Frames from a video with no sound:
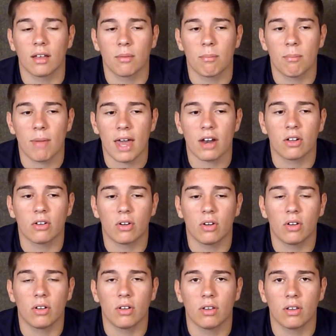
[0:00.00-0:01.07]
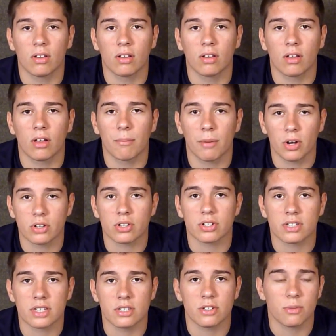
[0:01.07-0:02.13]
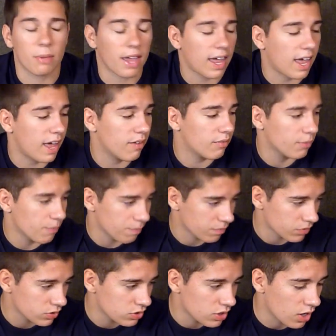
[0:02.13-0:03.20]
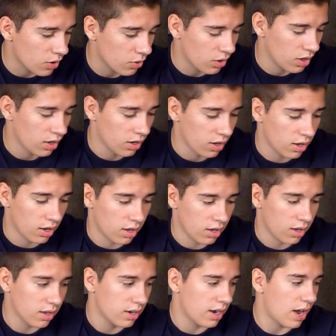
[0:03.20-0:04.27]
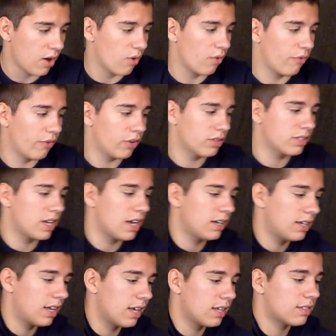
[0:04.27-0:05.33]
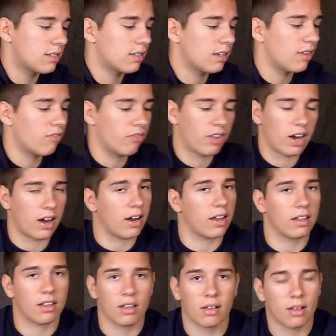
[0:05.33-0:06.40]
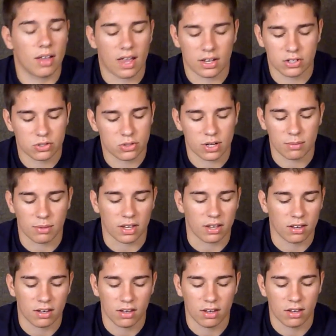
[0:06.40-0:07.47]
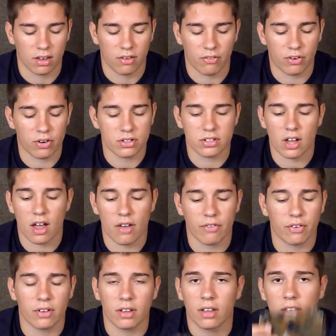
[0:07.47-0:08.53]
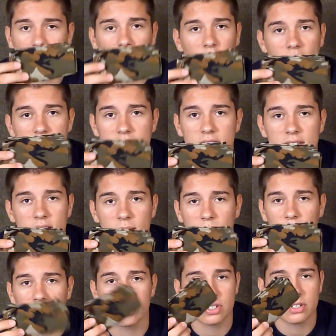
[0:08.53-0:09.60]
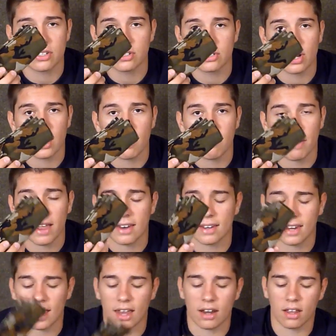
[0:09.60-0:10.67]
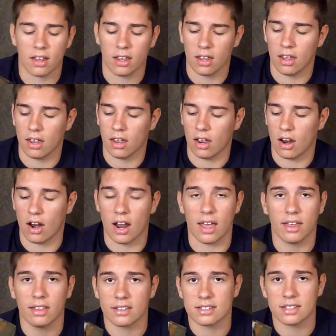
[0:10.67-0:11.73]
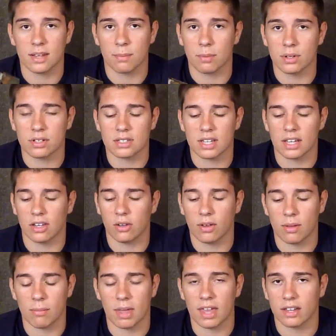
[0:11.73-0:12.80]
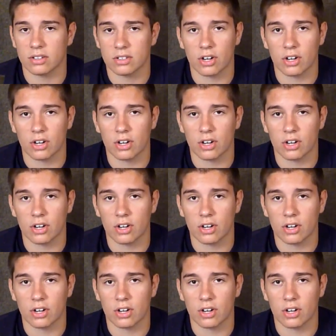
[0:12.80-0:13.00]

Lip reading: medical emergencies you may have. So, now first aid kits can vary extremely. First off, crazy simple, just a straight up bandana. Alright, simplest thing, you can make